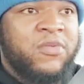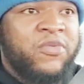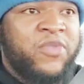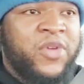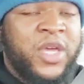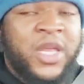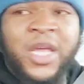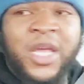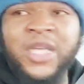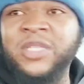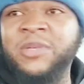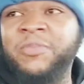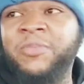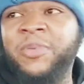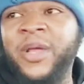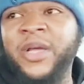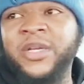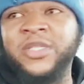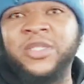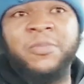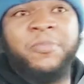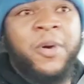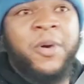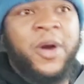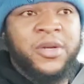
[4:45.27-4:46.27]
Forget as a player,
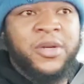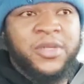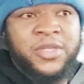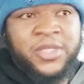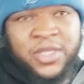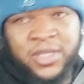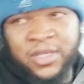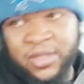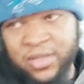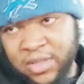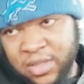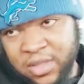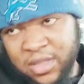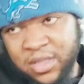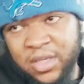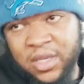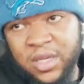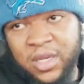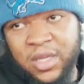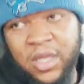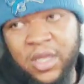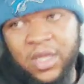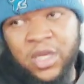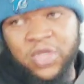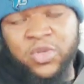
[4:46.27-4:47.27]
as a person.
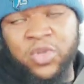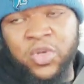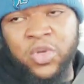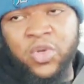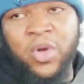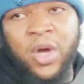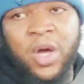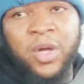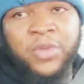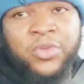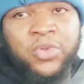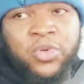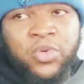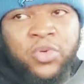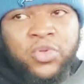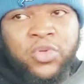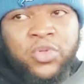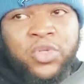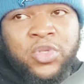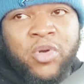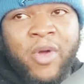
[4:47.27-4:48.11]
Because when you go through